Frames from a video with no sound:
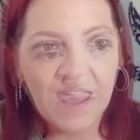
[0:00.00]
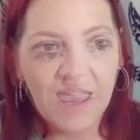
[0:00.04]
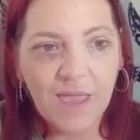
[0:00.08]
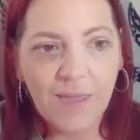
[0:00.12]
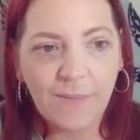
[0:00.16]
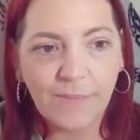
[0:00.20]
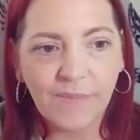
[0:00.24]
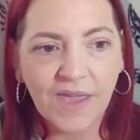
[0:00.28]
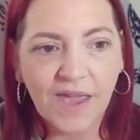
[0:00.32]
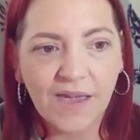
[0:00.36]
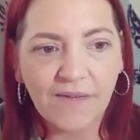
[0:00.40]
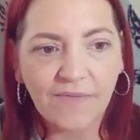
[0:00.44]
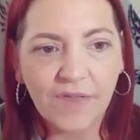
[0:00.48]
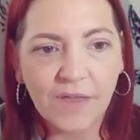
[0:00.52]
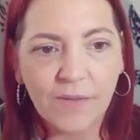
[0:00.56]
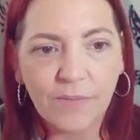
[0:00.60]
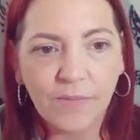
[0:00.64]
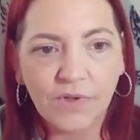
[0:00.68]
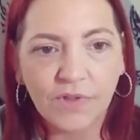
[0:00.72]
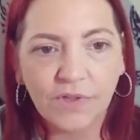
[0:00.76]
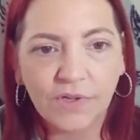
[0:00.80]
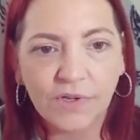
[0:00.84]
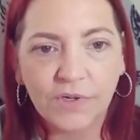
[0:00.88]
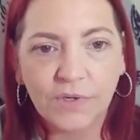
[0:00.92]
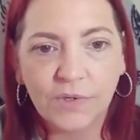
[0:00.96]
And we have him
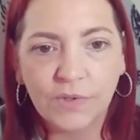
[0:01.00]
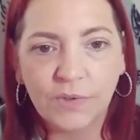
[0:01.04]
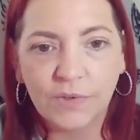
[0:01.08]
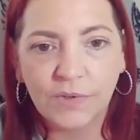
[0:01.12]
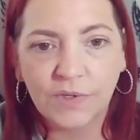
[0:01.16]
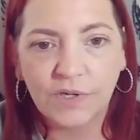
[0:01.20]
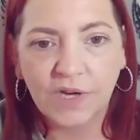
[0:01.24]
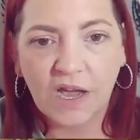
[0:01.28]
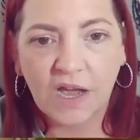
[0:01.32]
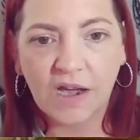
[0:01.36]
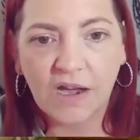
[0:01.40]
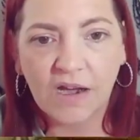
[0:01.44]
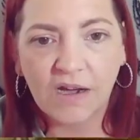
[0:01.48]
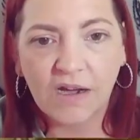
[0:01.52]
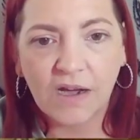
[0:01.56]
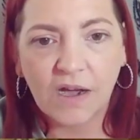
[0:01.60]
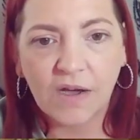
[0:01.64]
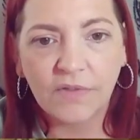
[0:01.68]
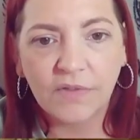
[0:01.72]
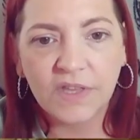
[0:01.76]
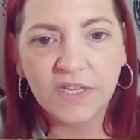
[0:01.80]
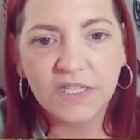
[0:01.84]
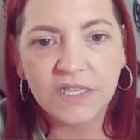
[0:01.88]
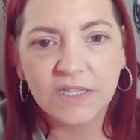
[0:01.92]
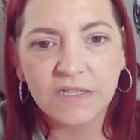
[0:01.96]
on the corner.
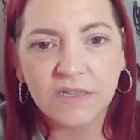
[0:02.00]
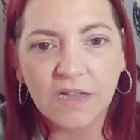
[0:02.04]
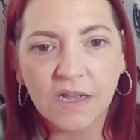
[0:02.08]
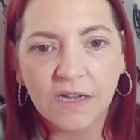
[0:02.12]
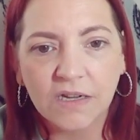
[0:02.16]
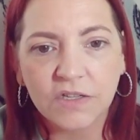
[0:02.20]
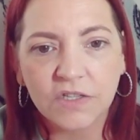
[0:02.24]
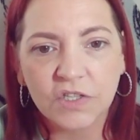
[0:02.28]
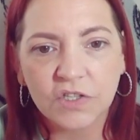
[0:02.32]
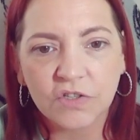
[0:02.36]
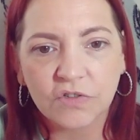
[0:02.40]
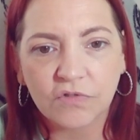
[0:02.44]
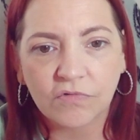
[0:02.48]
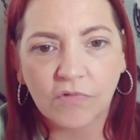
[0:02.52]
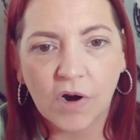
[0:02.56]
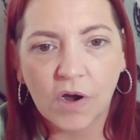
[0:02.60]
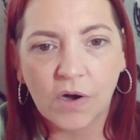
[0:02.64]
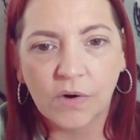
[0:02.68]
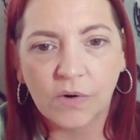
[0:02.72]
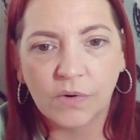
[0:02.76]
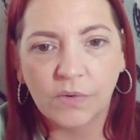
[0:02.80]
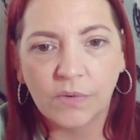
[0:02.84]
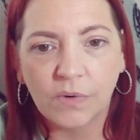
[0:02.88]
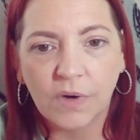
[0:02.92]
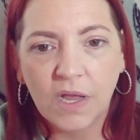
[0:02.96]
Oh, this is like a
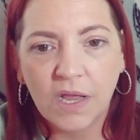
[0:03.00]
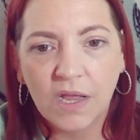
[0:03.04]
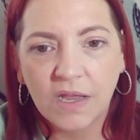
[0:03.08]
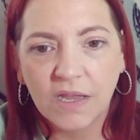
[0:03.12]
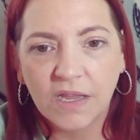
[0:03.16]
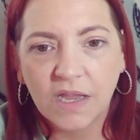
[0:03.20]
scroll.